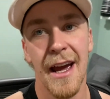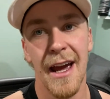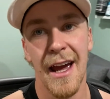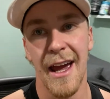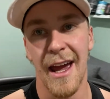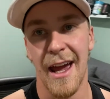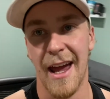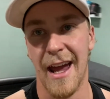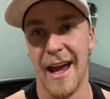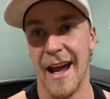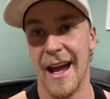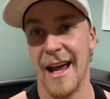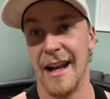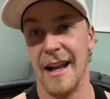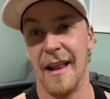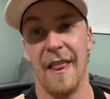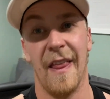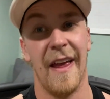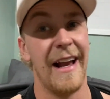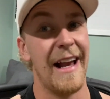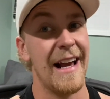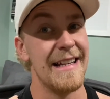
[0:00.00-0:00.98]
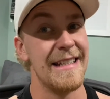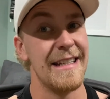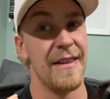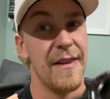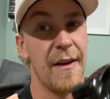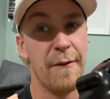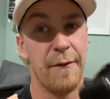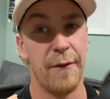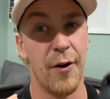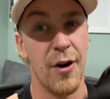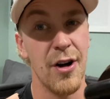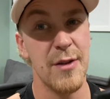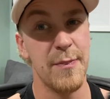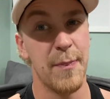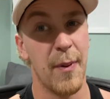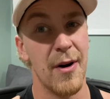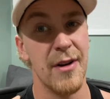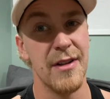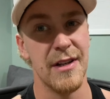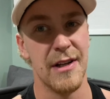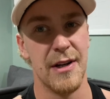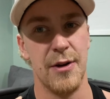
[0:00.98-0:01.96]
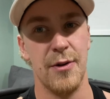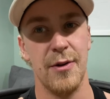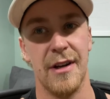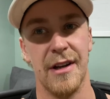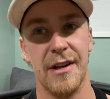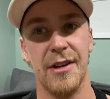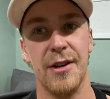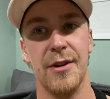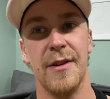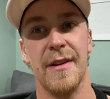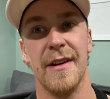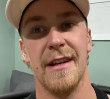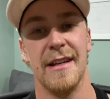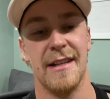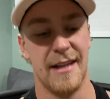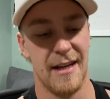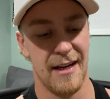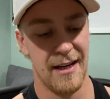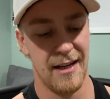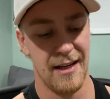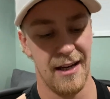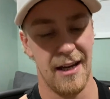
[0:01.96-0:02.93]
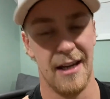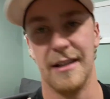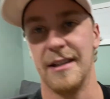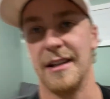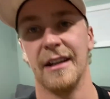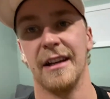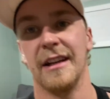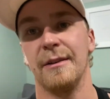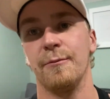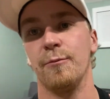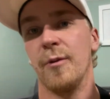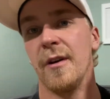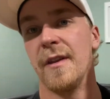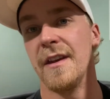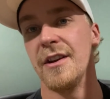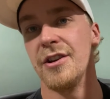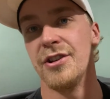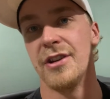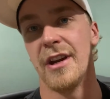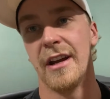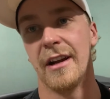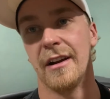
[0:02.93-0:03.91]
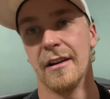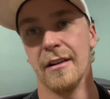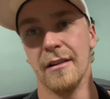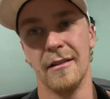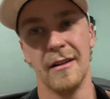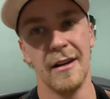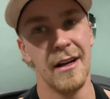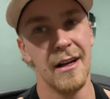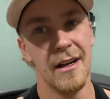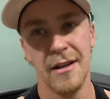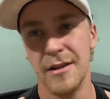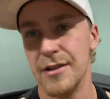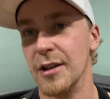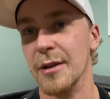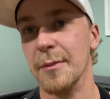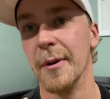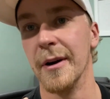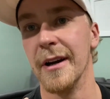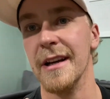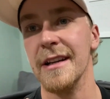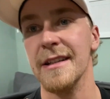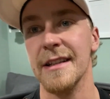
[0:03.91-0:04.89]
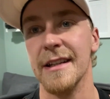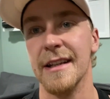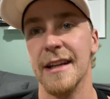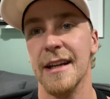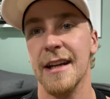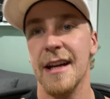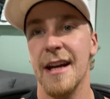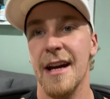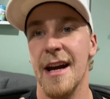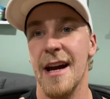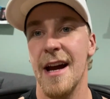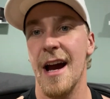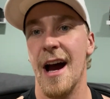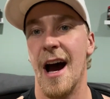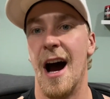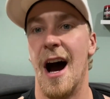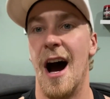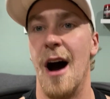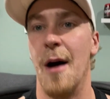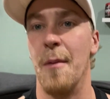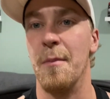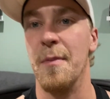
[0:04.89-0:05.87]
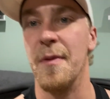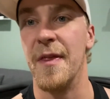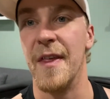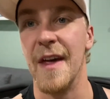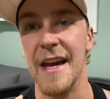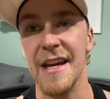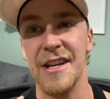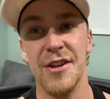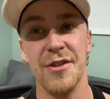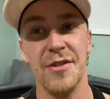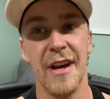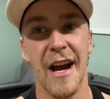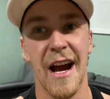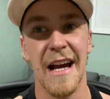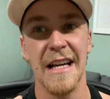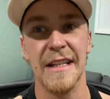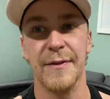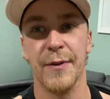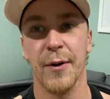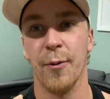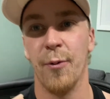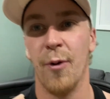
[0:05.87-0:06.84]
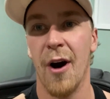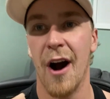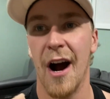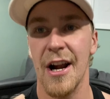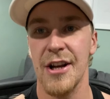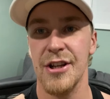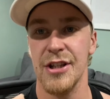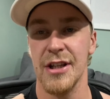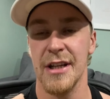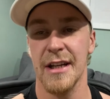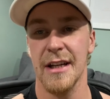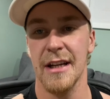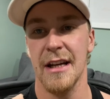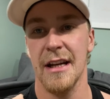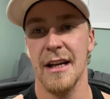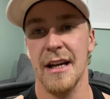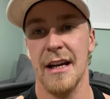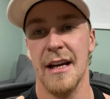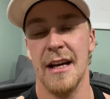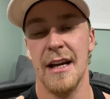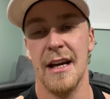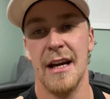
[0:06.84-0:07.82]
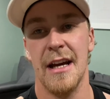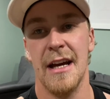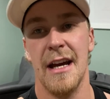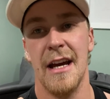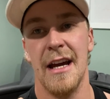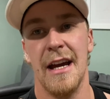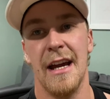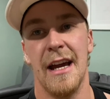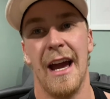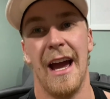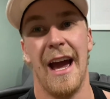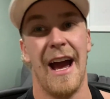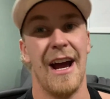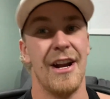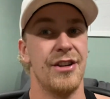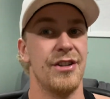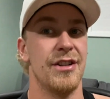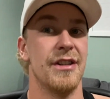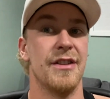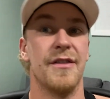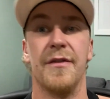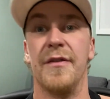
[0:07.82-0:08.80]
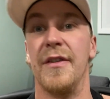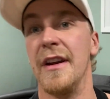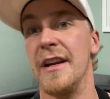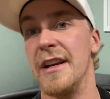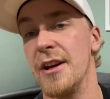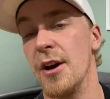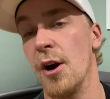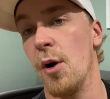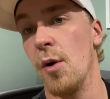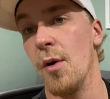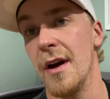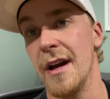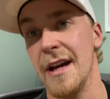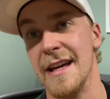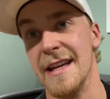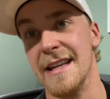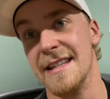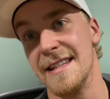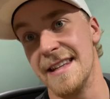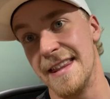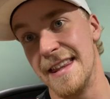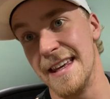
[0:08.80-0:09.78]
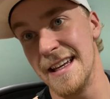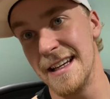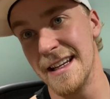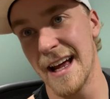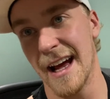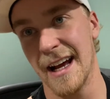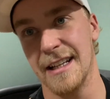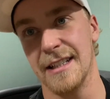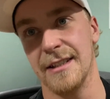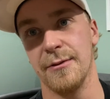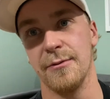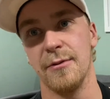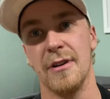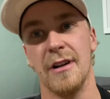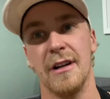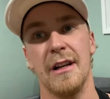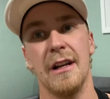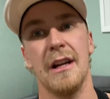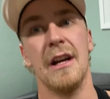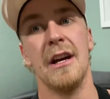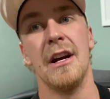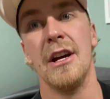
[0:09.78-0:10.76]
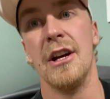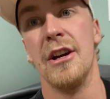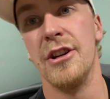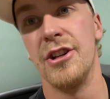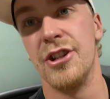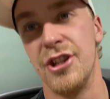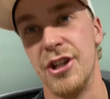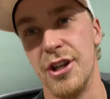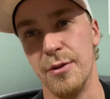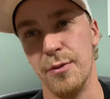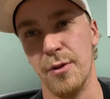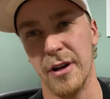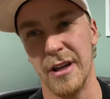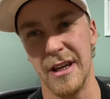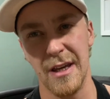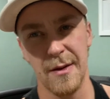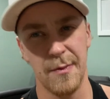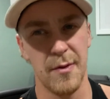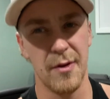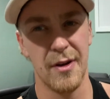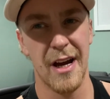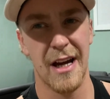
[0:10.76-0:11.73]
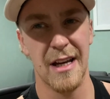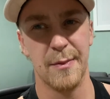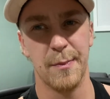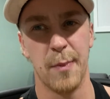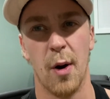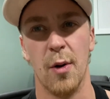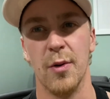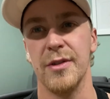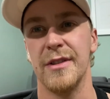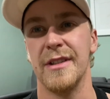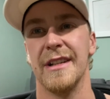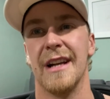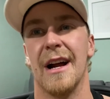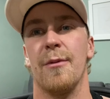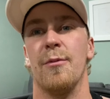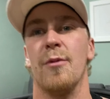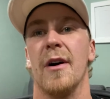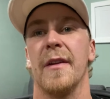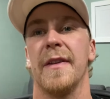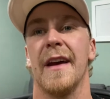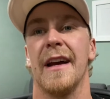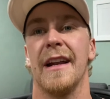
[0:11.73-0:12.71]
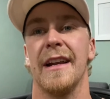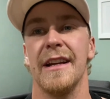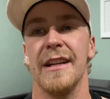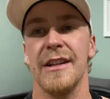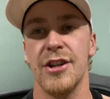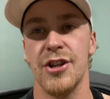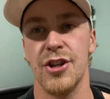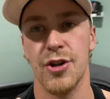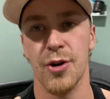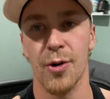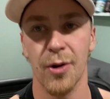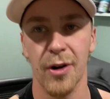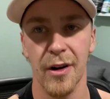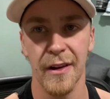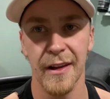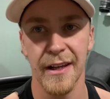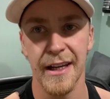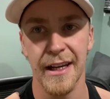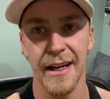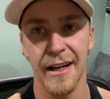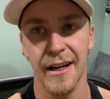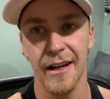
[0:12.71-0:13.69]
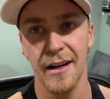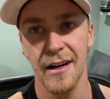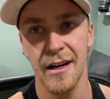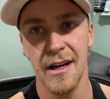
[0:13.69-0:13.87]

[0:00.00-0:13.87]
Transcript: And like I said, the first person who can do this is gonna win this shaker. Super easy. Thank you guys for watching. Ashlyn's video is the next one. She will keep you guys posted on what that is shortly here.